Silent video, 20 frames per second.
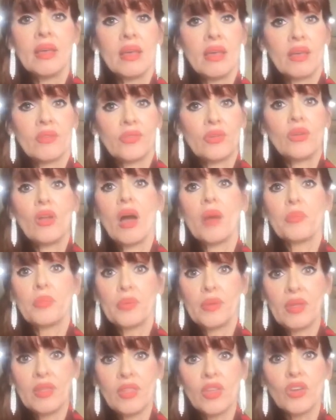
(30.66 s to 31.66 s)
if you're not
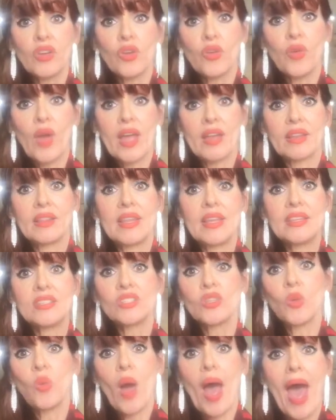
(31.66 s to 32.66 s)
breathing correctly.
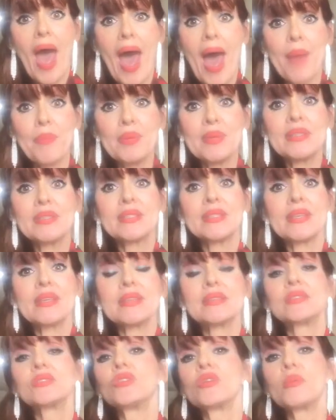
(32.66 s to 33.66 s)
So what happens
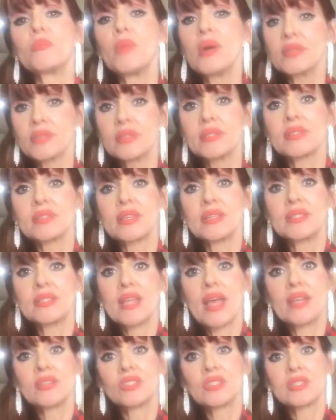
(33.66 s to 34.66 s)
is your muscles can
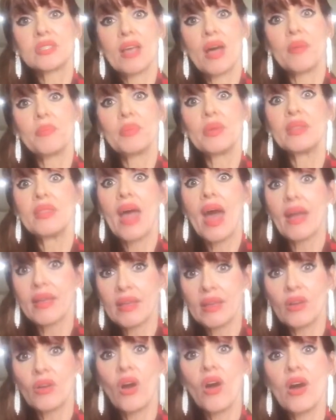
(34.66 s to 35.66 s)
tense up and that
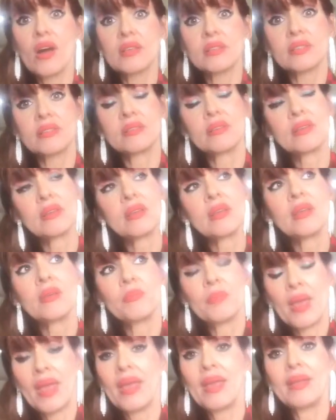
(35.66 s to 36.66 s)
can cause
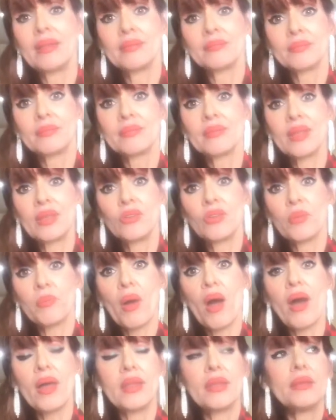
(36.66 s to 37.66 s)
pain in your
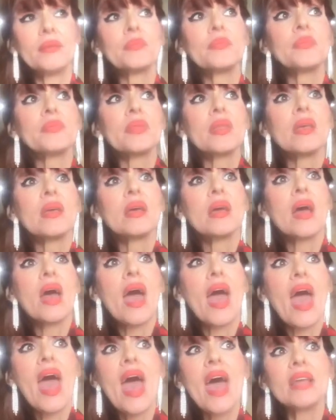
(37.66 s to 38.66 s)
body.
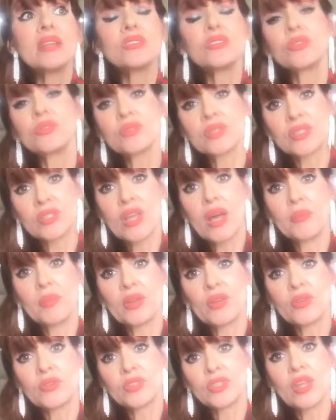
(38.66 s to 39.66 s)
And your
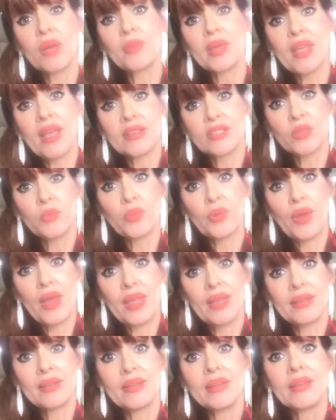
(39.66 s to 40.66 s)
stomach, your stomach has a
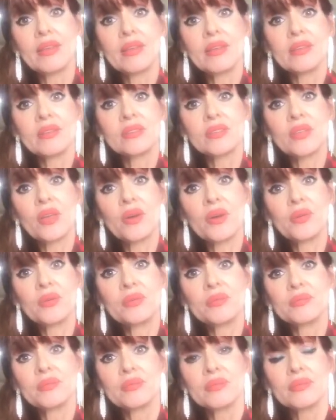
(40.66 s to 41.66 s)
brain. So